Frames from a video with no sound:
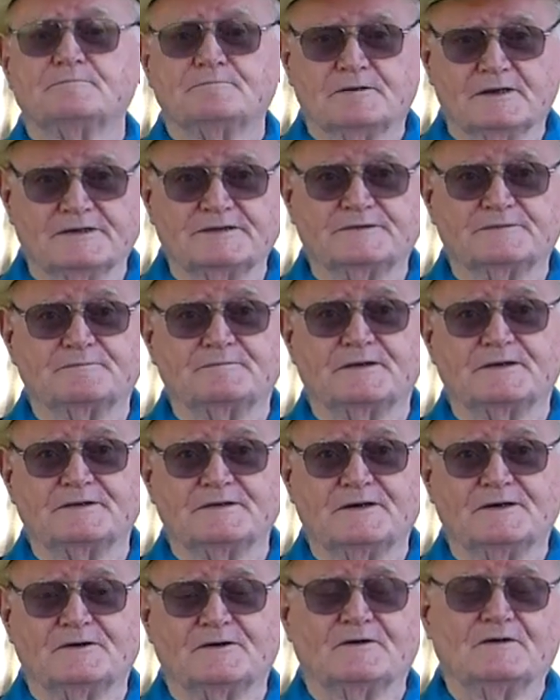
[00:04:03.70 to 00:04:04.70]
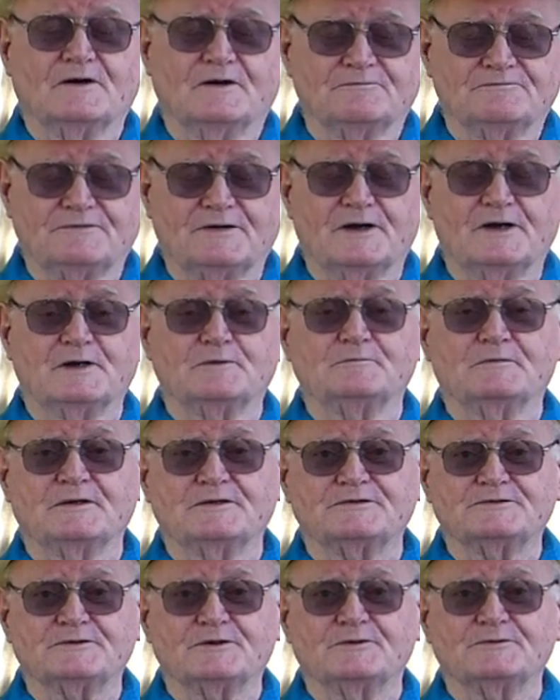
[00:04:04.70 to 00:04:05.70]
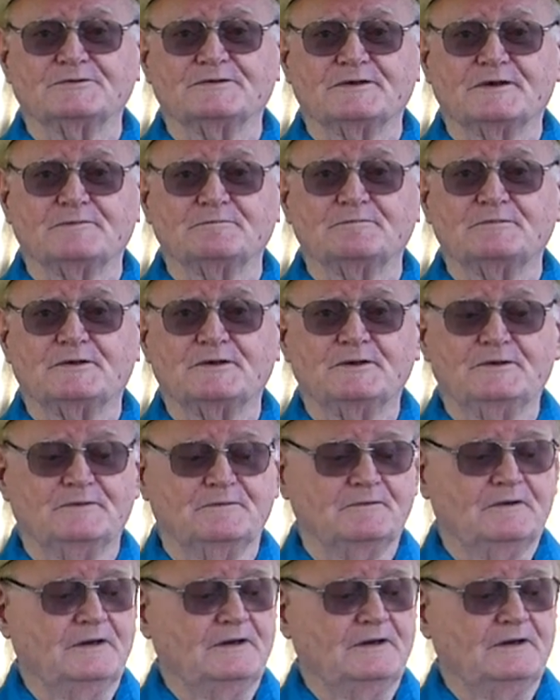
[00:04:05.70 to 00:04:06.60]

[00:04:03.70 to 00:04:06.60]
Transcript: policeman or a fireman shows up too.